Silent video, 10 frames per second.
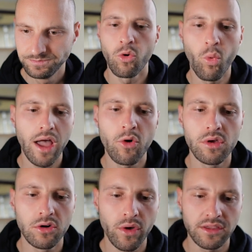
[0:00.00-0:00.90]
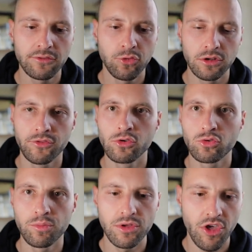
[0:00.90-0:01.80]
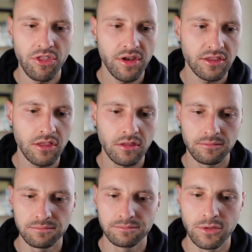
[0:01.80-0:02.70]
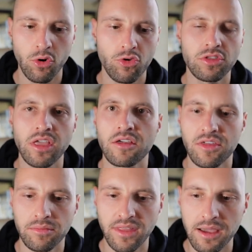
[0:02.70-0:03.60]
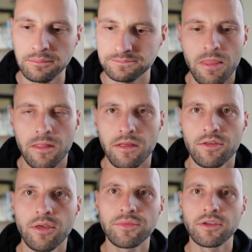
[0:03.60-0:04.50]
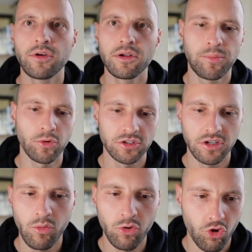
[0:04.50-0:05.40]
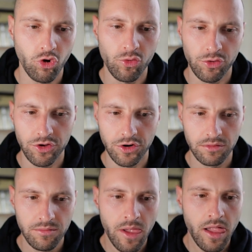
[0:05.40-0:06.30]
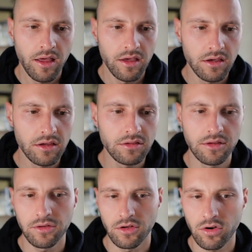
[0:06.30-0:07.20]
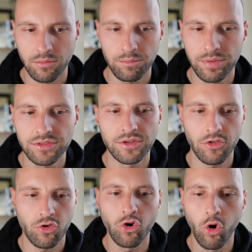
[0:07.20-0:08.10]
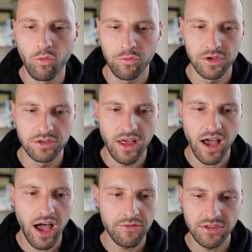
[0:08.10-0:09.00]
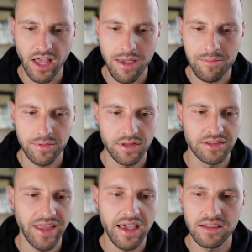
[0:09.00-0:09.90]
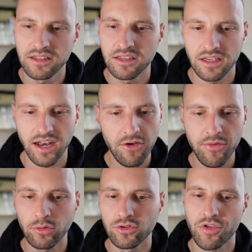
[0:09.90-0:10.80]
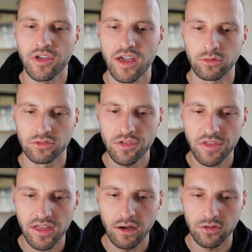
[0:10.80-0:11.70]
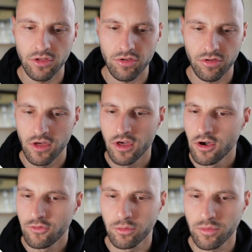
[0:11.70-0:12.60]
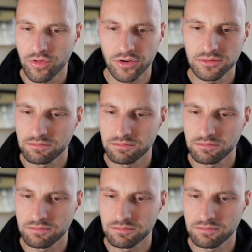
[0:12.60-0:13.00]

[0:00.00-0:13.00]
While we are waiting for the video to be generated, because it takes some time, something very important I want to show you here. In the Pinterest home feed, I've typed dieting and I found this account. This account is from a certain